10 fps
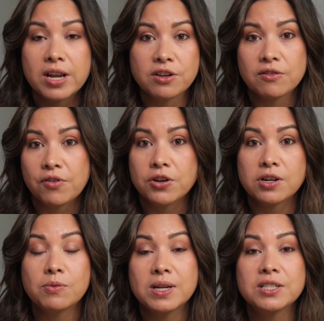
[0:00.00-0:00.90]
in your
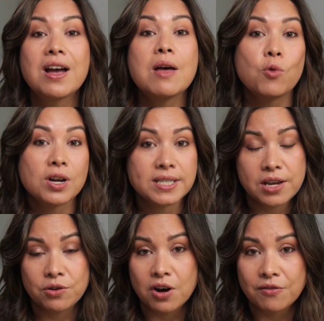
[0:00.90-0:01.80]
fertile window and what day
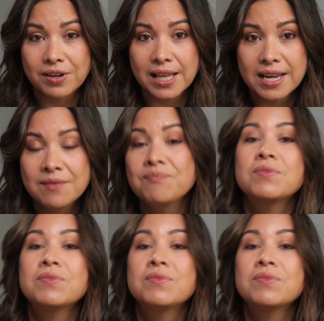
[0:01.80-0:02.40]
you ovulate.